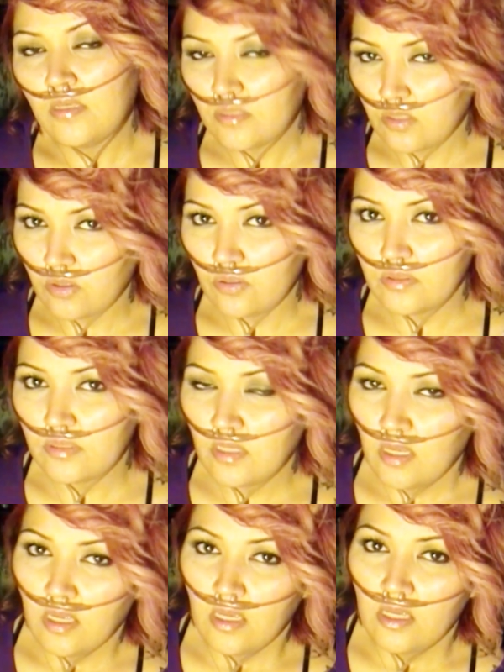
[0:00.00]
he's a
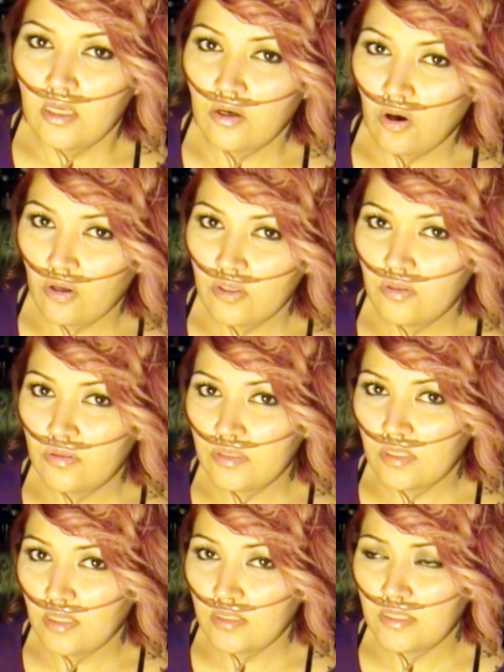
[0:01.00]
nurse. He called
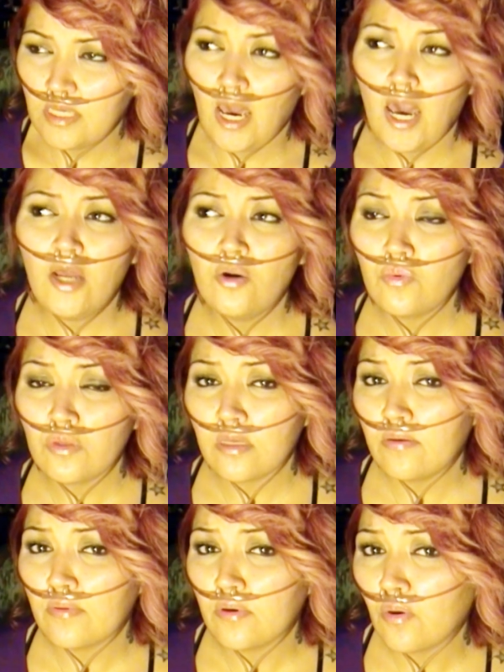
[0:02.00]
UCSD. I don't
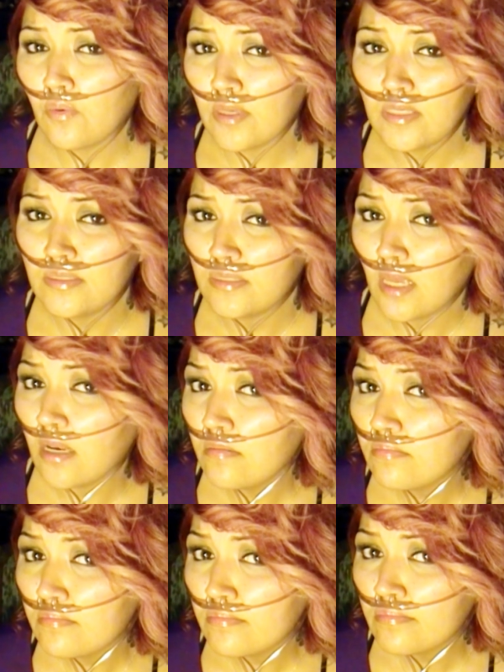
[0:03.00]
really even know what he said
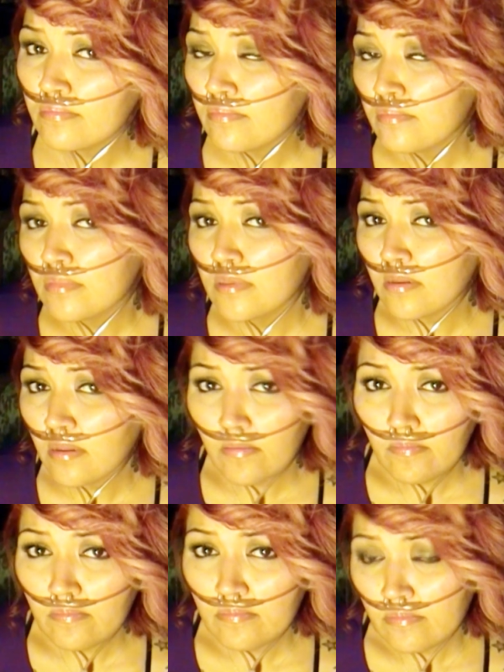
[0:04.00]
to
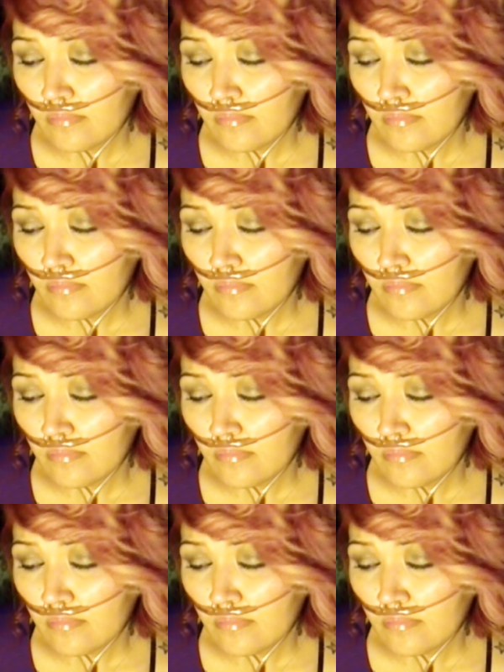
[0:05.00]
them,